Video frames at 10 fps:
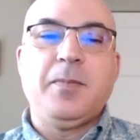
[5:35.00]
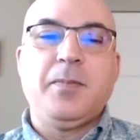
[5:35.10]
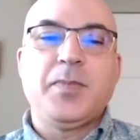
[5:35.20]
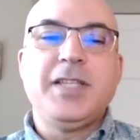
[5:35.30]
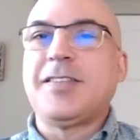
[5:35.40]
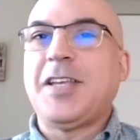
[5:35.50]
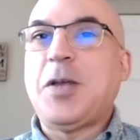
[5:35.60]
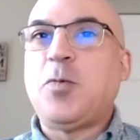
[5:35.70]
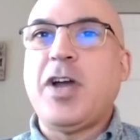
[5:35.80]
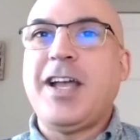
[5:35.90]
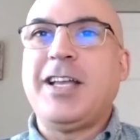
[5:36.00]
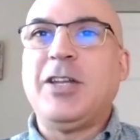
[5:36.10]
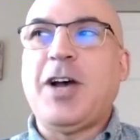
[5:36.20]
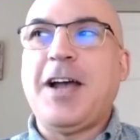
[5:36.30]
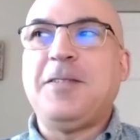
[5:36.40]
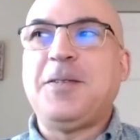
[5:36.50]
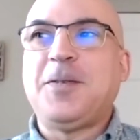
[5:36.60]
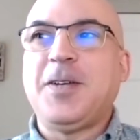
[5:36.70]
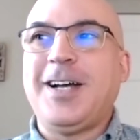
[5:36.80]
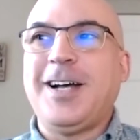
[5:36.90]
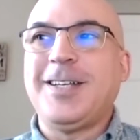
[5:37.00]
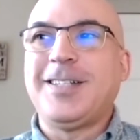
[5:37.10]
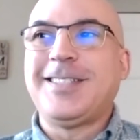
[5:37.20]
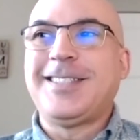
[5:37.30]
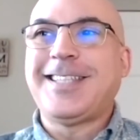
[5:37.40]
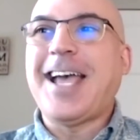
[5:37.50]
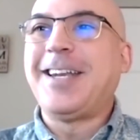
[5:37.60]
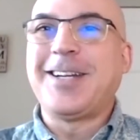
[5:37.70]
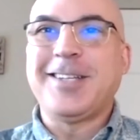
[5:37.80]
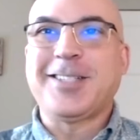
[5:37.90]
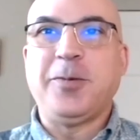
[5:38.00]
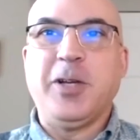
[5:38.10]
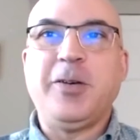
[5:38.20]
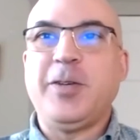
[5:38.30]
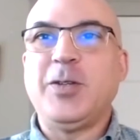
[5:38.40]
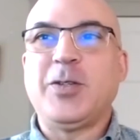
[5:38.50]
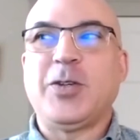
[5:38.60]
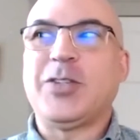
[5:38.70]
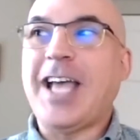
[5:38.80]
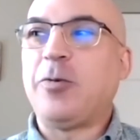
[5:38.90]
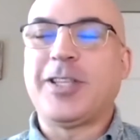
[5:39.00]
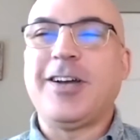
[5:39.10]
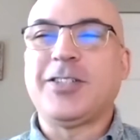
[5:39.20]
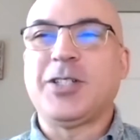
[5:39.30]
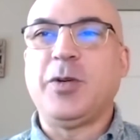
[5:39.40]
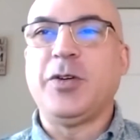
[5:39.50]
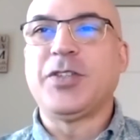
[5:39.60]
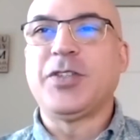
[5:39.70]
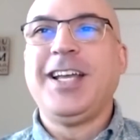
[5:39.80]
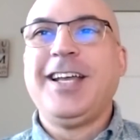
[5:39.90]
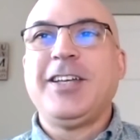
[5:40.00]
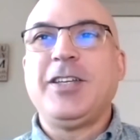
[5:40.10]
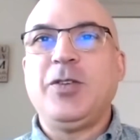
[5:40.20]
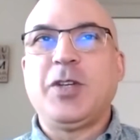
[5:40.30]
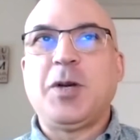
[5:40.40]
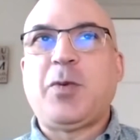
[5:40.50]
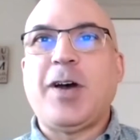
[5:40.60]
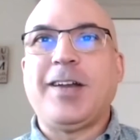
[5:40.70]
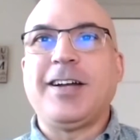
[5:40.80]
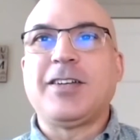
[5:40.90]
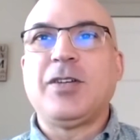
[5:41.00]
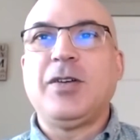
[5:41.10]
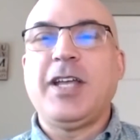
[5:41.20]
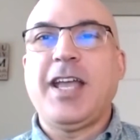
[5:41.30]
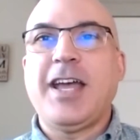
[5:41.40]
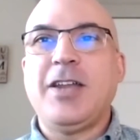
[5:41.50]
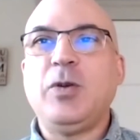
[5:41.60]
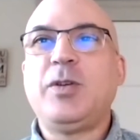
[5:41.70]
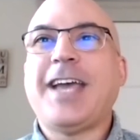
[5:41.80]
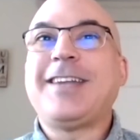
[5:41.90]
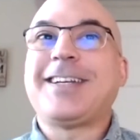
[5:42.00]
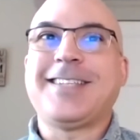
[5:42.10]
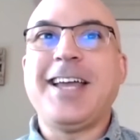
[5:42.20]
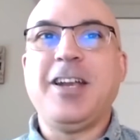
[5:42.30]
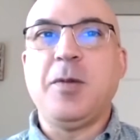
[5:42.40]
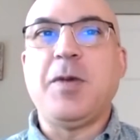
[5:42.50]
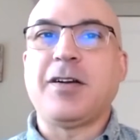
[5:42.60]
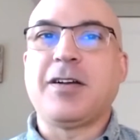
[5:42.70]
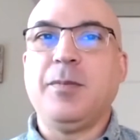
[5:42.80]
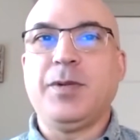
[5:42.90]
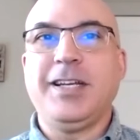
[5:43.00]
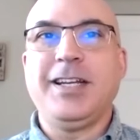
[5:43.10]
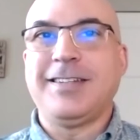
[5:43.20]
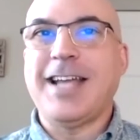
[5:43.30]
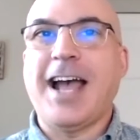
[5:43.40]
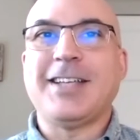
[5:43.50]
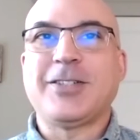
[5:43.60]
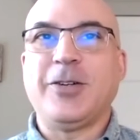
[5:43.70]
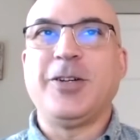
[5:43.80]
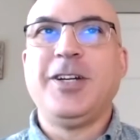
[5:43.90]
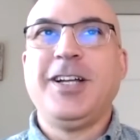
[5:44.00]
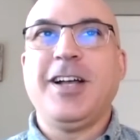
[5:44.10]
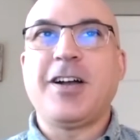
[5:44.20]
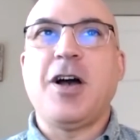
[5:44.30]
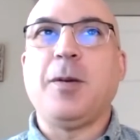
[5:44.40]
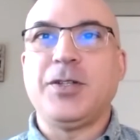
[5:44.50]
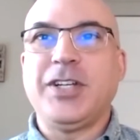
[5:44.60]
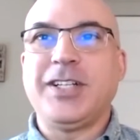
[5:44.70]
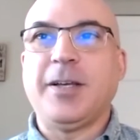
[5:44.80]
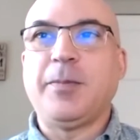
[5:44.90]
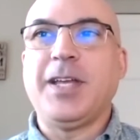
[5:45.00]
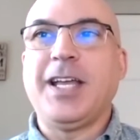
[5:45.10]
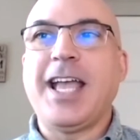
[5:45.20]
In the same way, I've sat in customer interviews or sat with customers using a product who get excited about completing a task or accomplishing something.